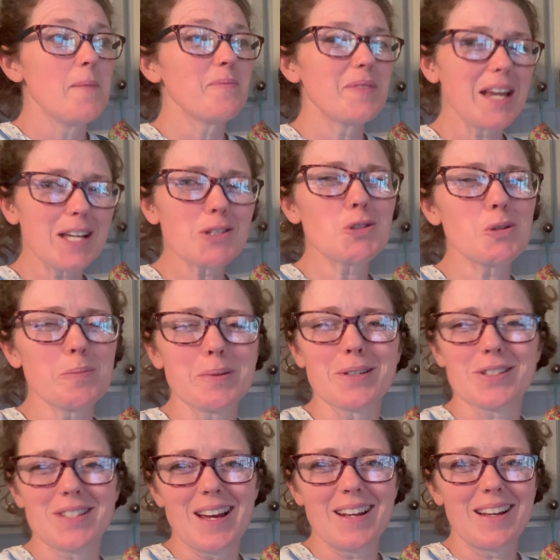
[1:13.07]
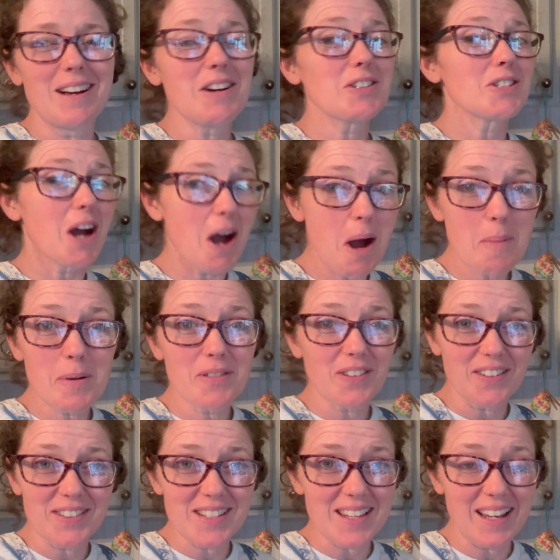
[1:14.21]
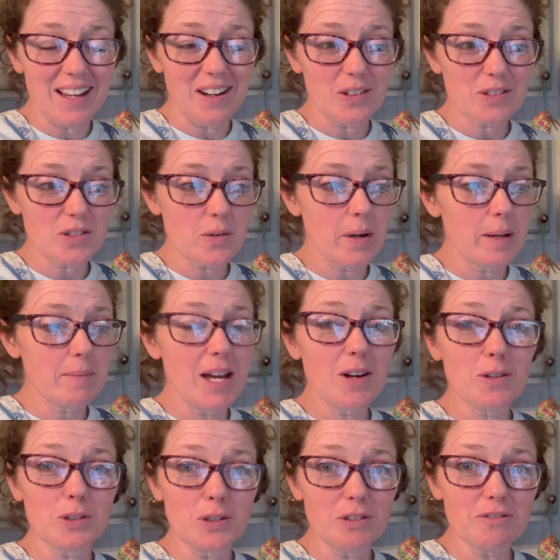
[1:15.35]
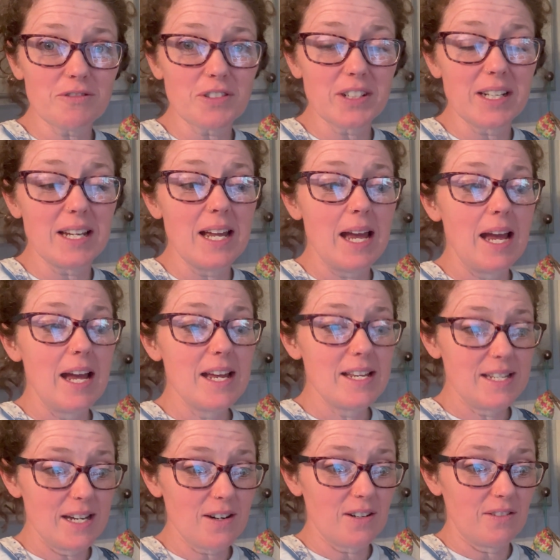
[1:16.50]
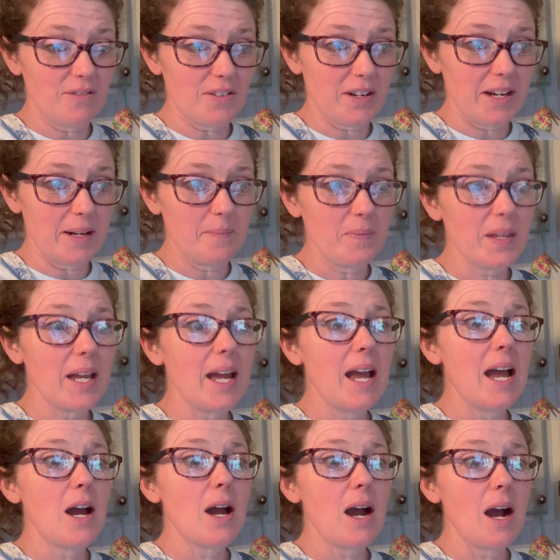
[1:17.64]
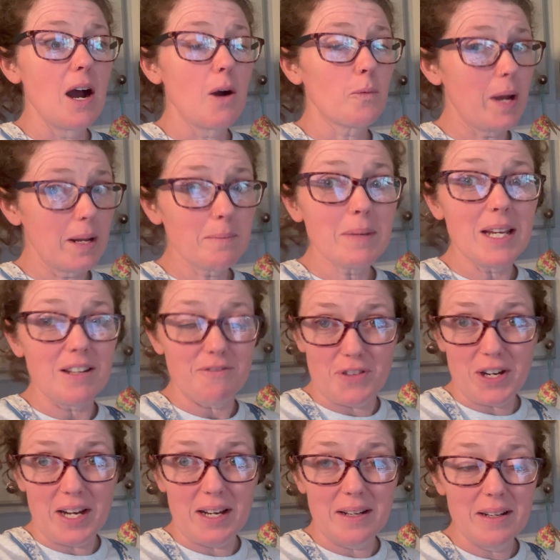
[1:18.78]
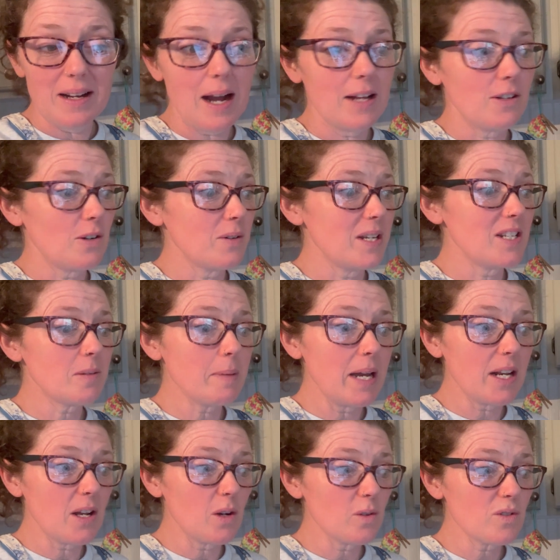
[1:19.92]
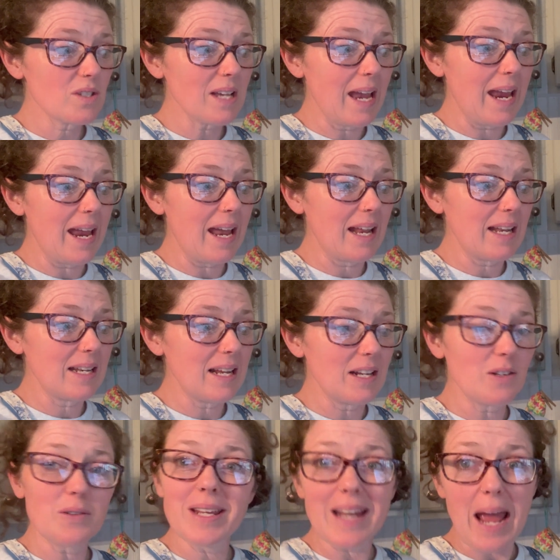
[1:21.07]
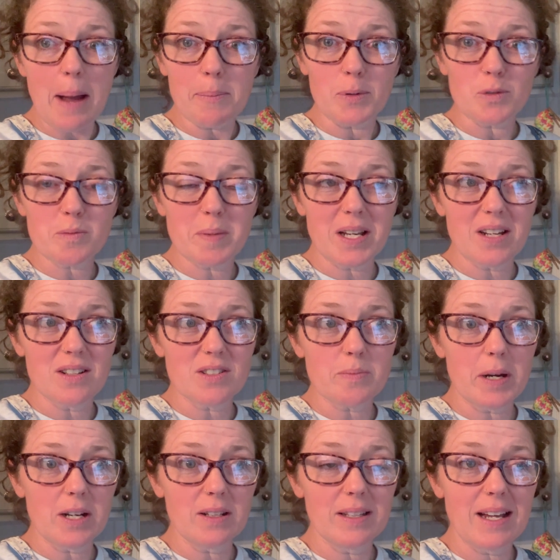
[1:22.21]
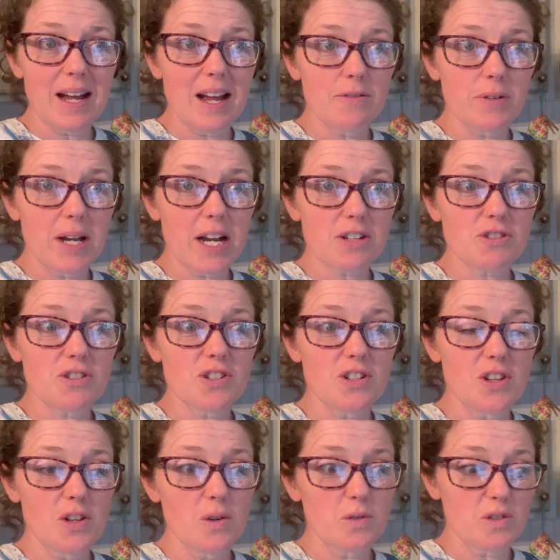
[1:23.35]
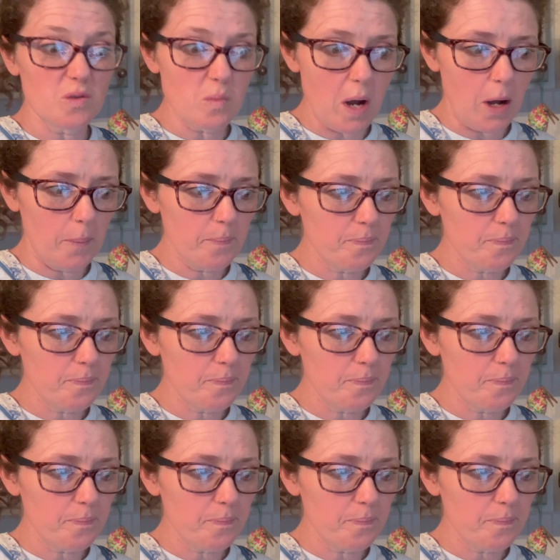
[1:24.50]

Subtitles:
that's super exciting on top of everything else. So I am now gluten-free, dairy-free, red meat free. I don't eat tomatoes and I don't eat apples because apparently I have reactions to those as well.